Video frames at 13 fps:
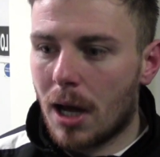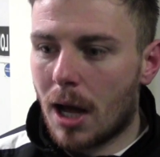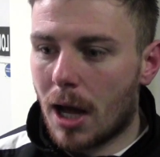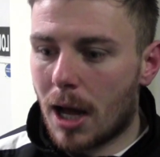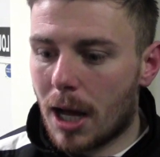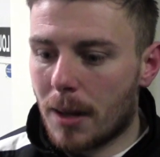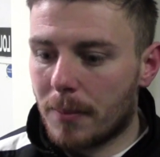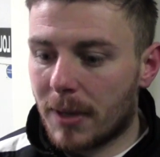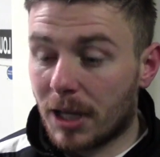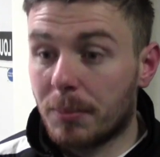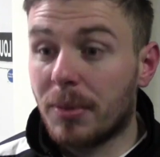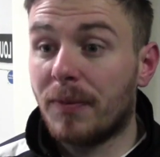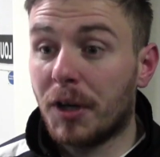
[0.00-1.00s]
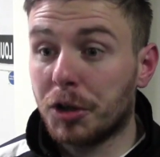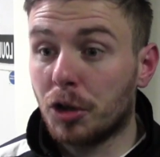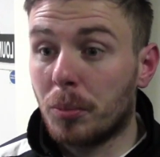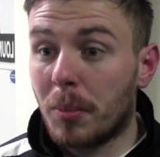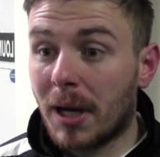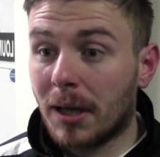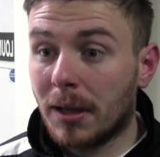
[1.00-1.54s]
in a professional
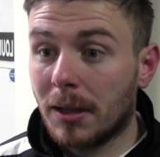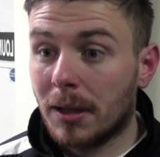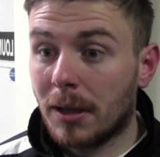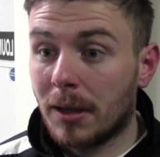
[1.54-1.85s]
manner.